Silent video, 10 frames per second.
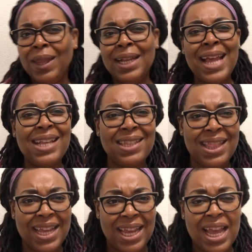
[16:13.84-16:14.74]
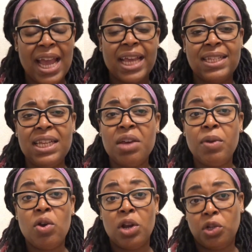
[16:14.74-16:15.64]
That's the thing. It's either
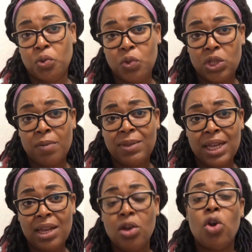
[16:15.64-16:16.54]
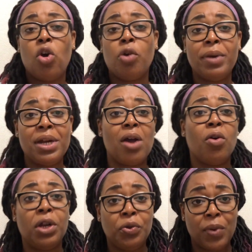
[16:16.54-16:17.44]
we're going to do something or we're not
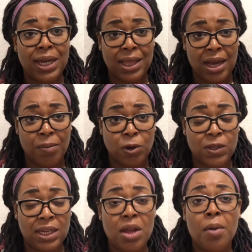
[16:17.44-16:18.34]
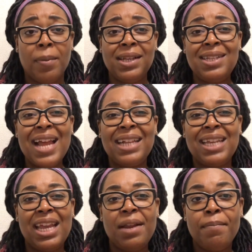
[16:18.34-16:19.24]
going to do anything about it. But you see that
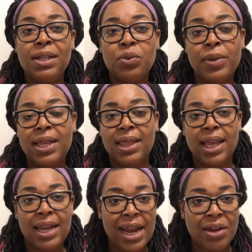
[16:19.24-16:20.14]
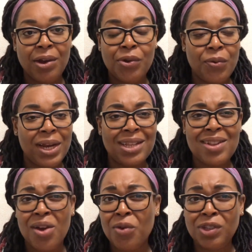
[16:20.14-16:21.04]
in-between thing that they're doing is
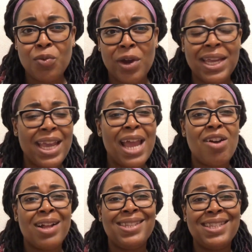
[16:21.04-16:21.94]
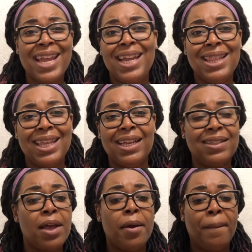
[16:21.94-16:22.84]
not going to work. You can't contain
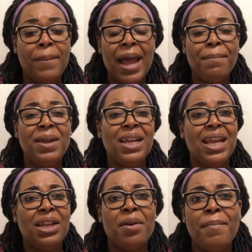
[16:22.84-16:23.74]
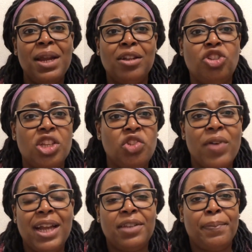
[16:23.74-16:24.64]
things by being in the middle, just
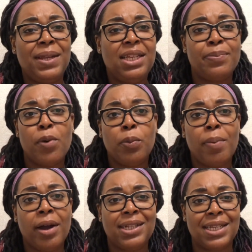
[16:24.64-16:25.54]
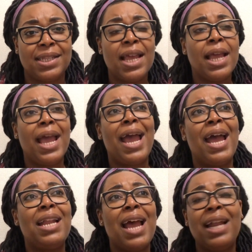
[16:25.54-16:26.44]
trying to please both parties.
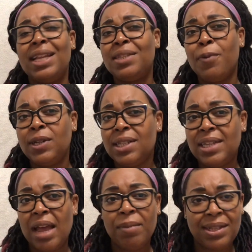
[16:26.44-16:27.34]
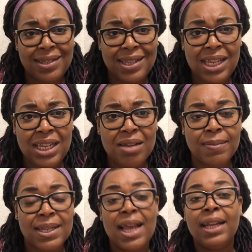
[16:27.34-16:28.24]
And at this point in time, it
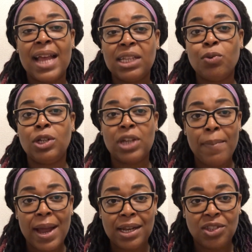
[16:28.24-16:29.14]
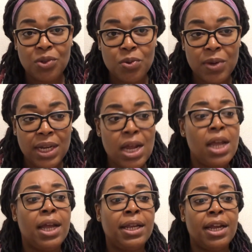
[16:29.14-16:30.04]
seems that's what Japan is doing.
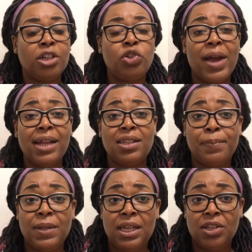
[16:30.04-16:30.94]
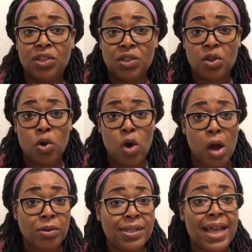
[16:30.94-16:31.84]
They're trying to please the
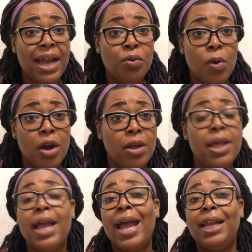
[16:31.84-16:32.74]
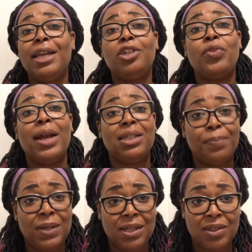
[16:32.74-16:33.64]
outside world and they're trying to
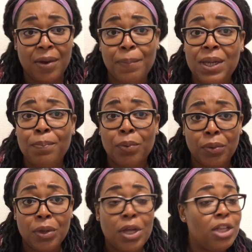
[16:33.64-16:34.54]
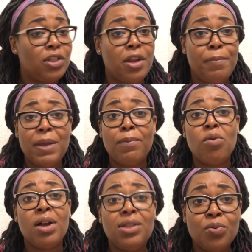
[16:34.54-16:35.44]
please their people. So the people
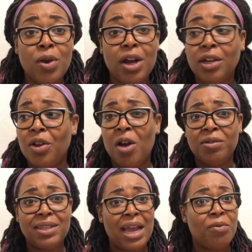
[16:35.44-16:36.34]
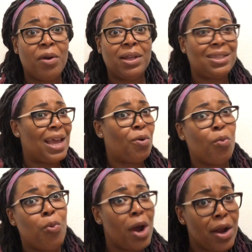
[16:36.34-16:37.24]
want to work. The outside world is like,
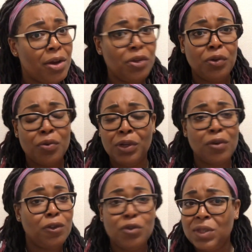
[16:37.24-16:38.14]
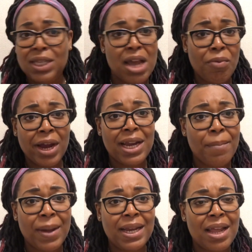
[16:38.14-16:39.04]
what are you doing? Don't you see that we're in a
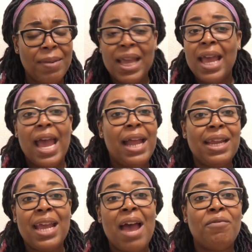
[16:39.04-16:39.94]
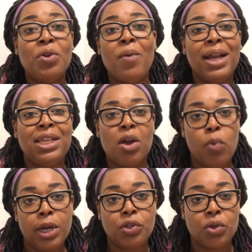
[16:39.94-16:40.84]
pandemic? And they have no idea
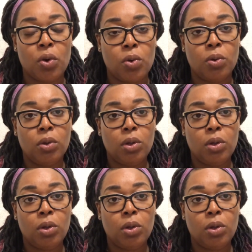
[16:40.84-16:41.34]
where to go.